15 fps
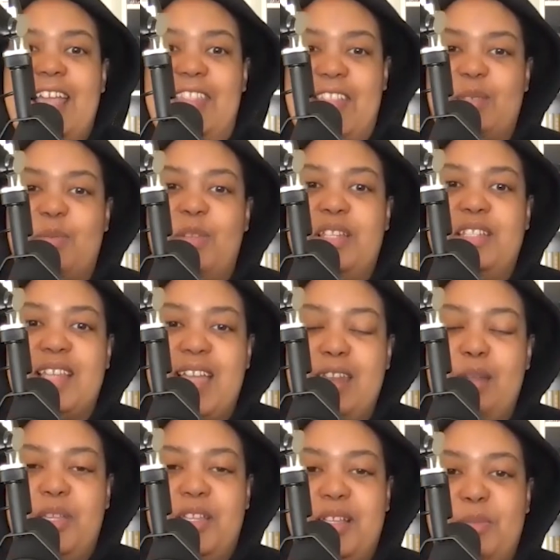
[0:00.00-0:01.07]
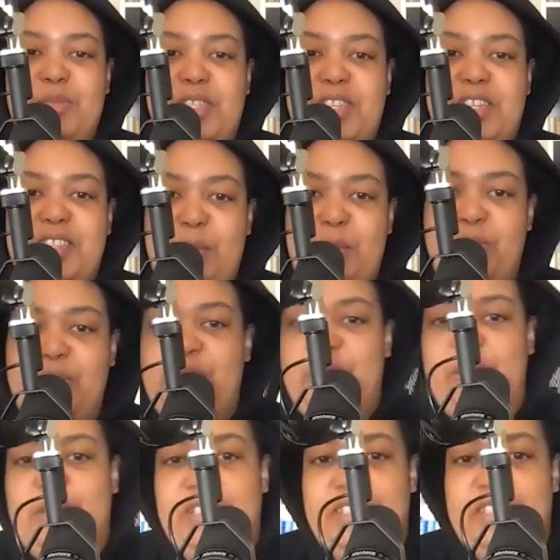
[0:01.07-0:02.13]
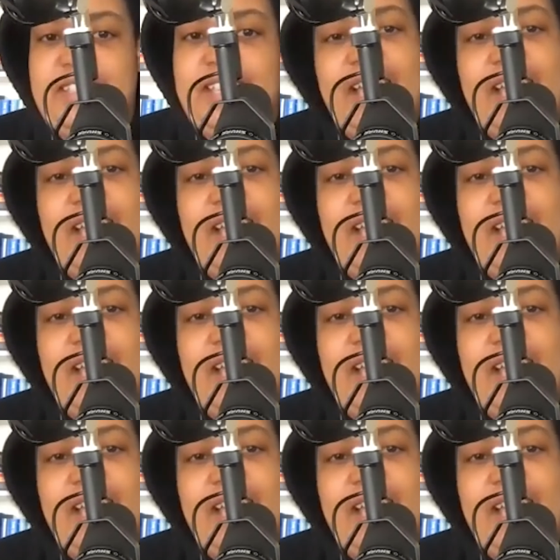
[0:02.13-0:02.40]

And that's when entitlement comes in and they push you to the side,